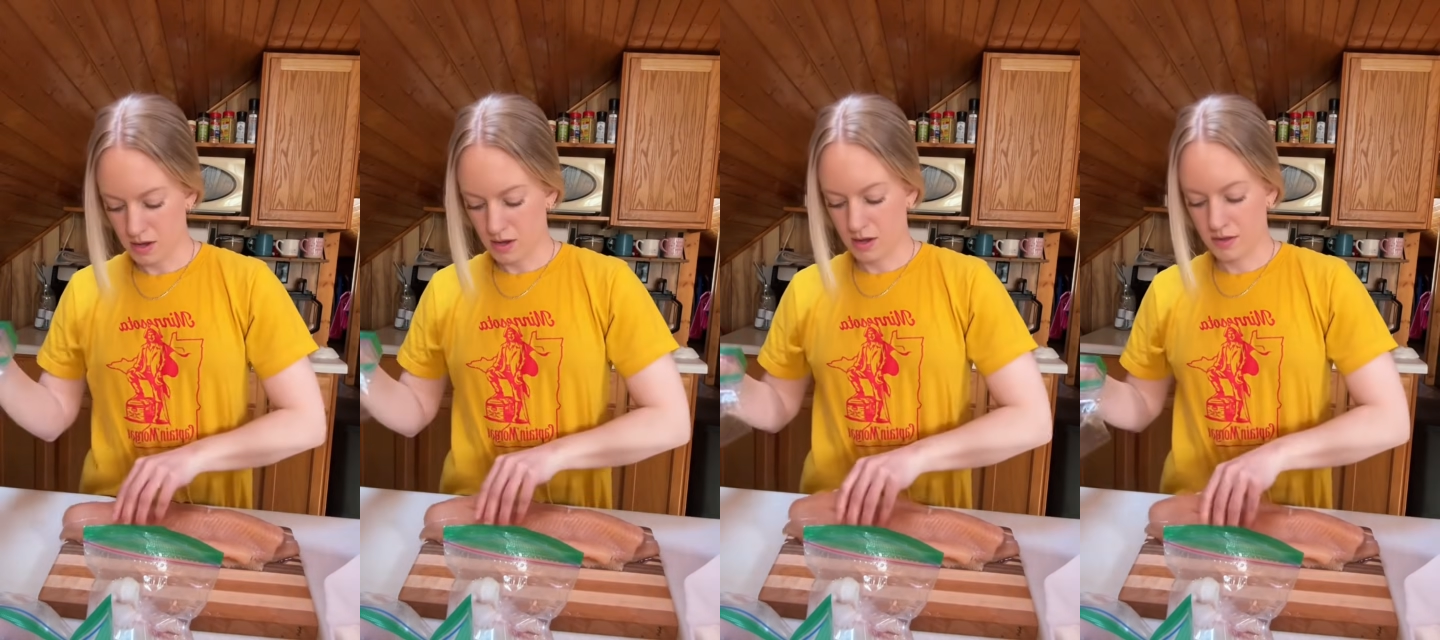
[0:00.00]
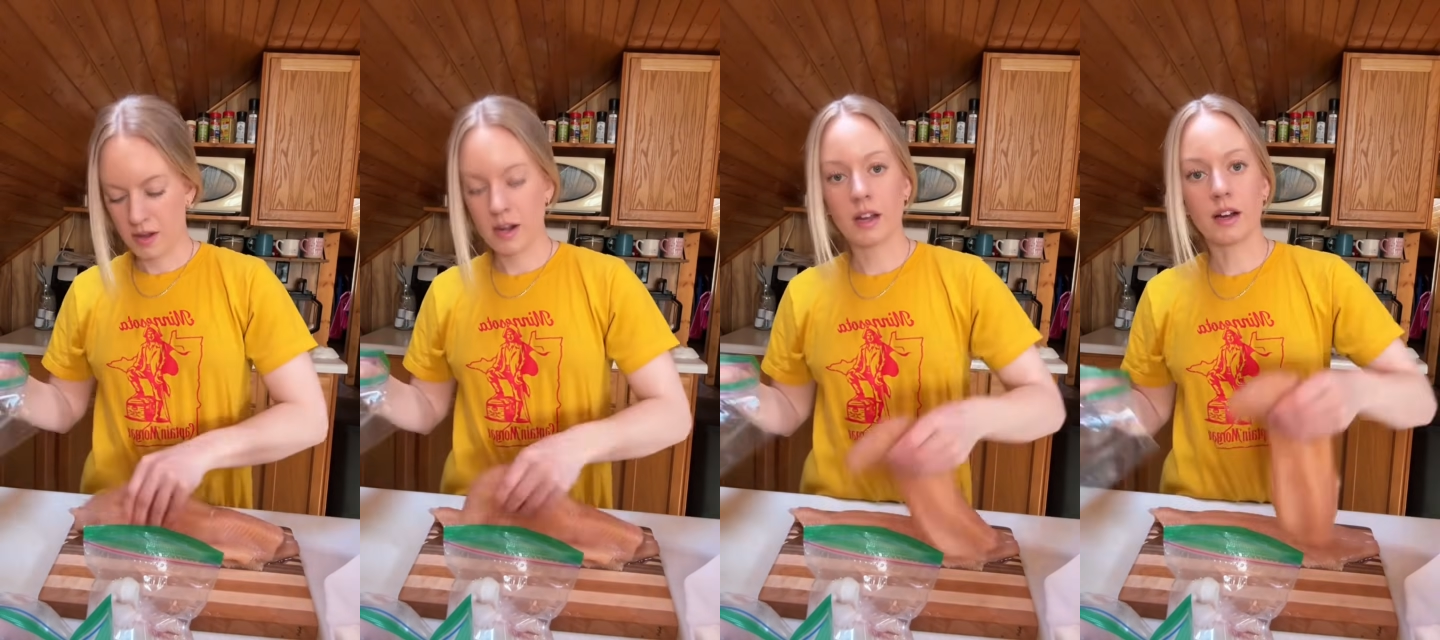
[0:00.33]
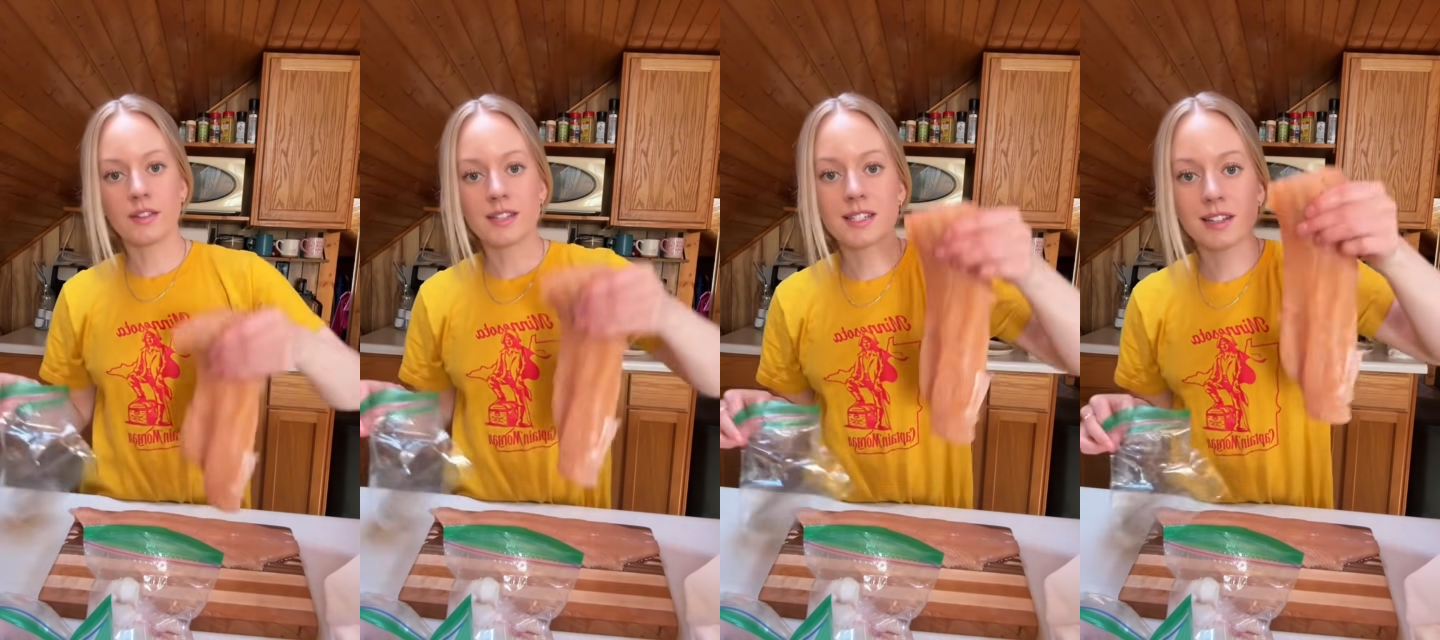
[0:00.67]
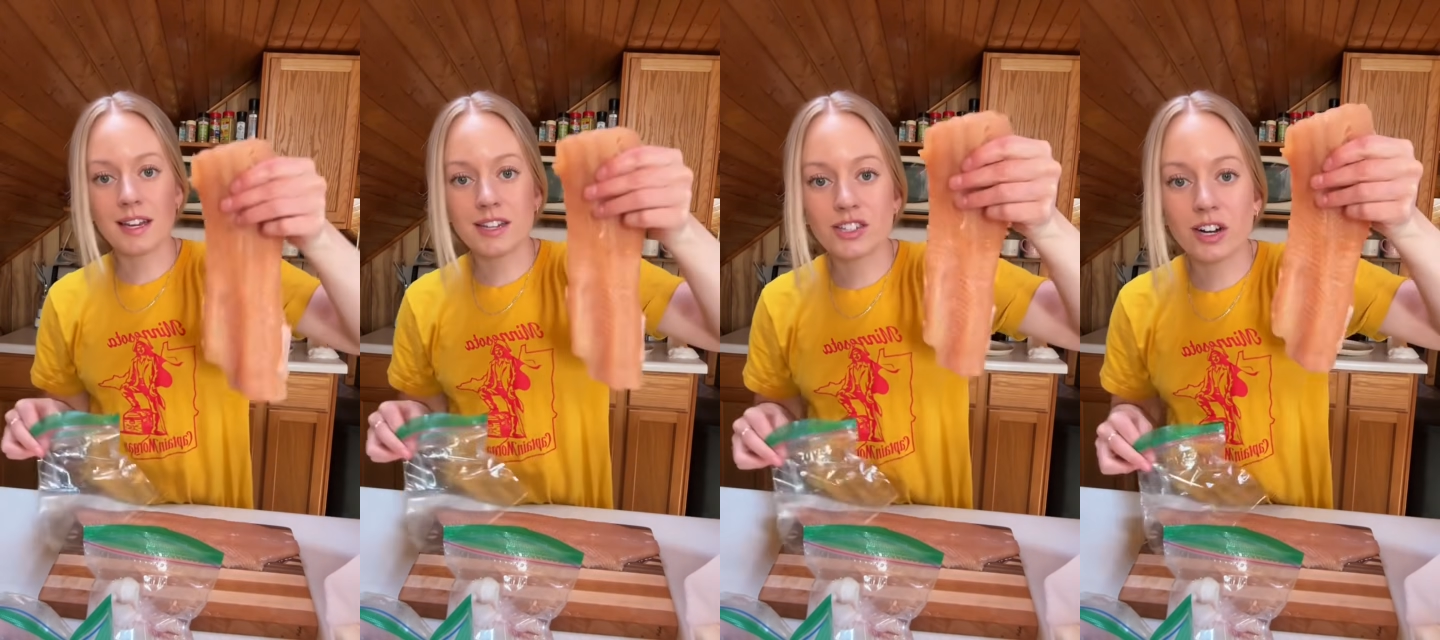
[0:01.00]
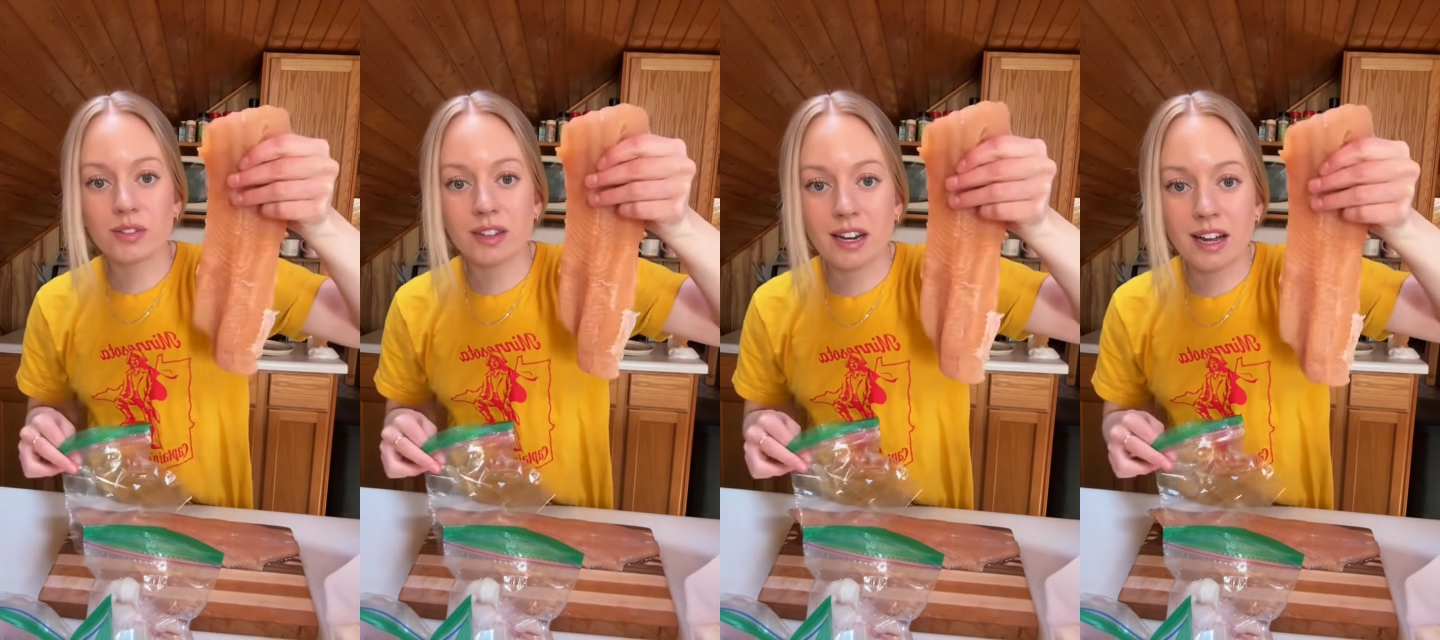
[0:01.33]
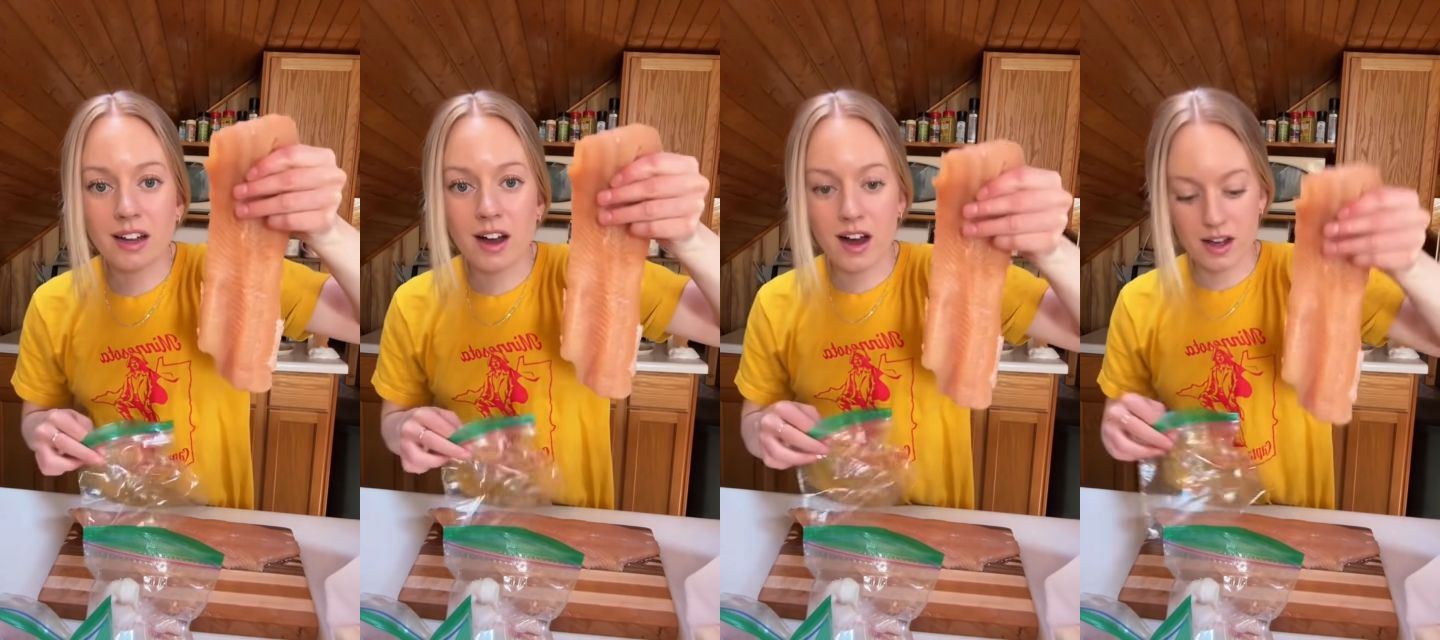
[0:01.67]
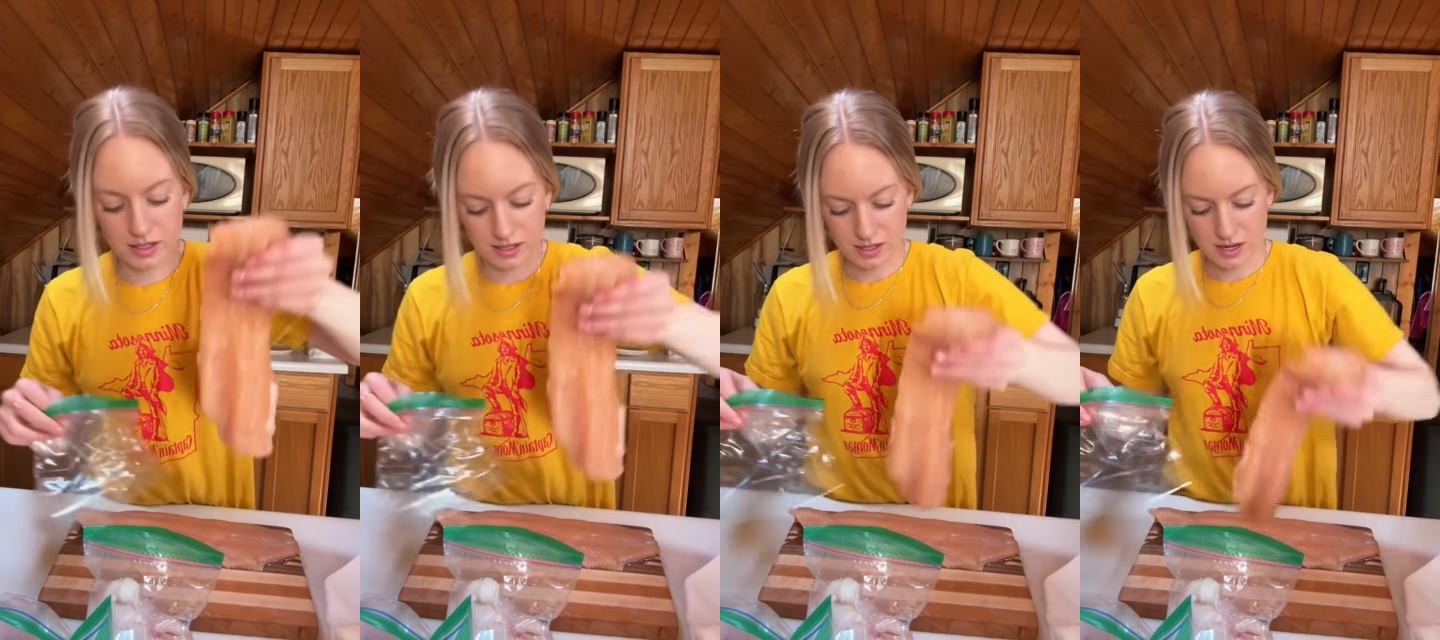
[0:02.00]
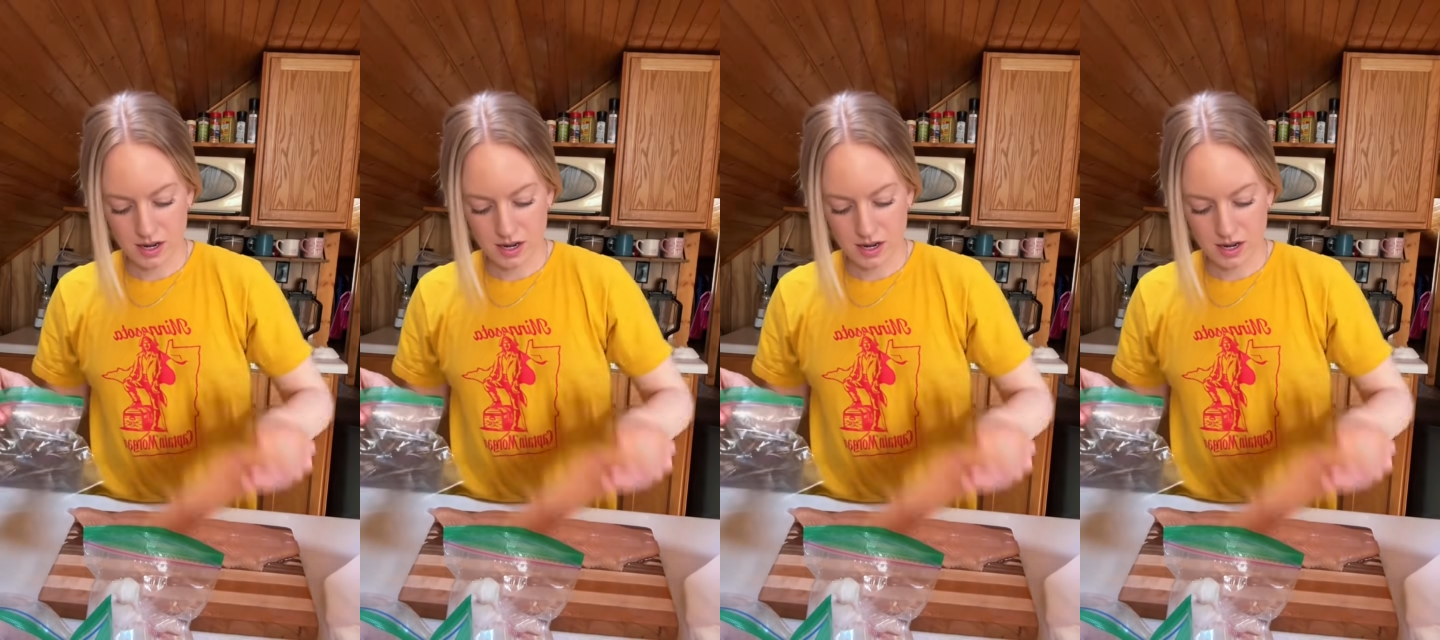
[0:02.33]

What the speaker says: and then I got this lake trout that I caught